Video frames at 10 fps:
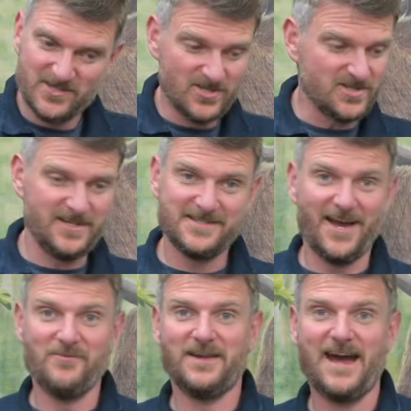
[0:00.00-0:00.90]
just its
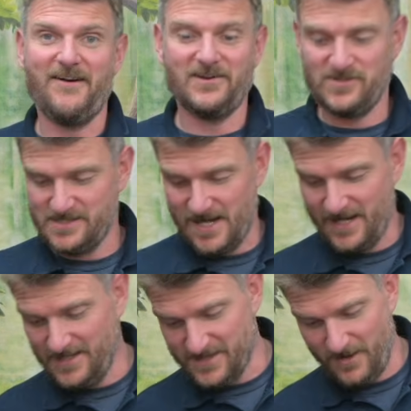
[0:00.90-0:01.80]
own character, it's
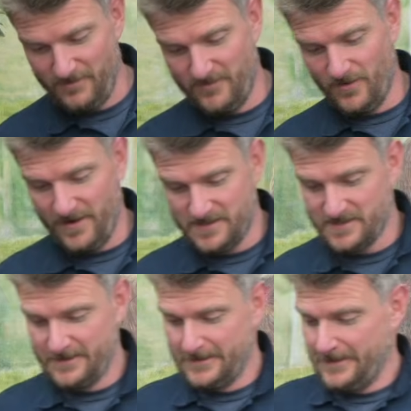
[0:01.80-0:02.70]
like its own
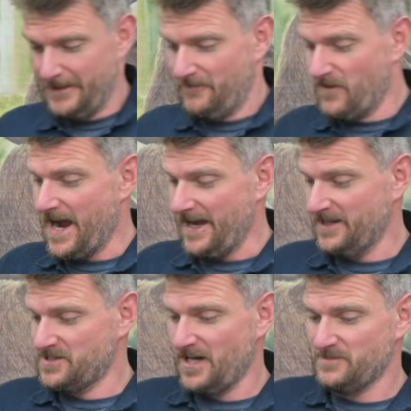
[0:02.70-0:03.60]
voice. Right,
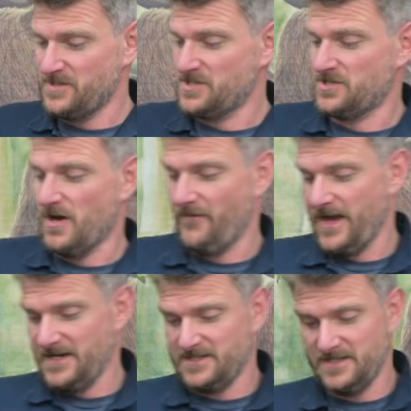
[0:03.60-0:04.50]
in terms of the stock,
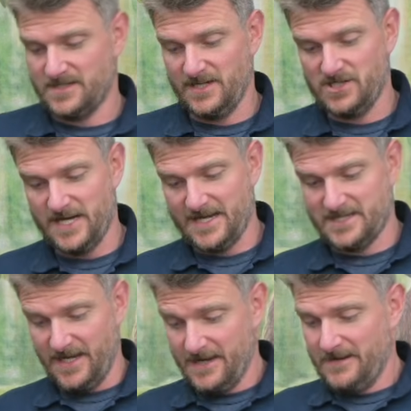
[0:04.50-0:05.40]
the ACC
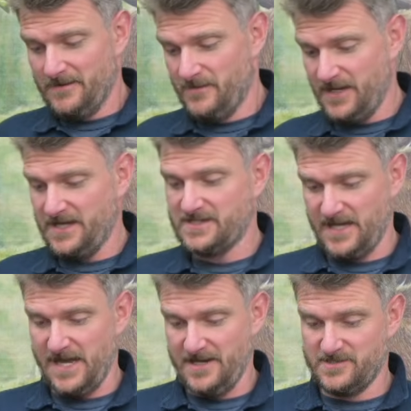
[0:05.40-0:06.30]
chassis, this
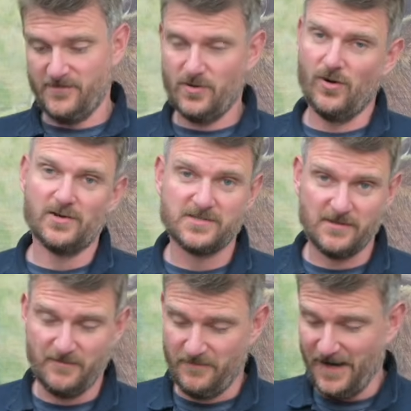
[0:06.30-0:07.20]
is of course
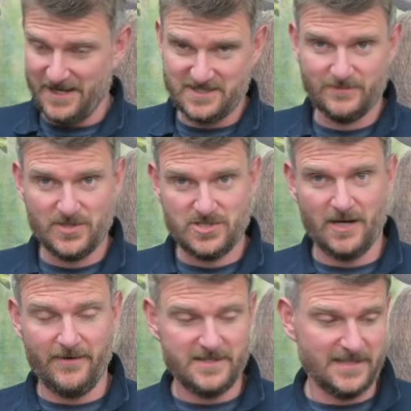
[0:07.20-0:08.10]
the vast
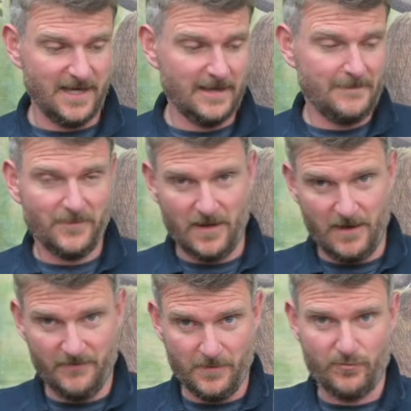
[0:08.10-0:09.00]
majority
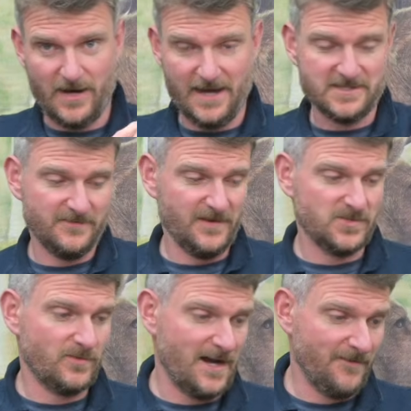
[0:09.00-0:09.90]
of the price of
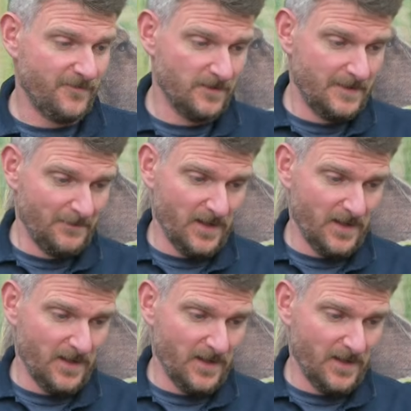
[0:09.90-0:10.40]
this rifle.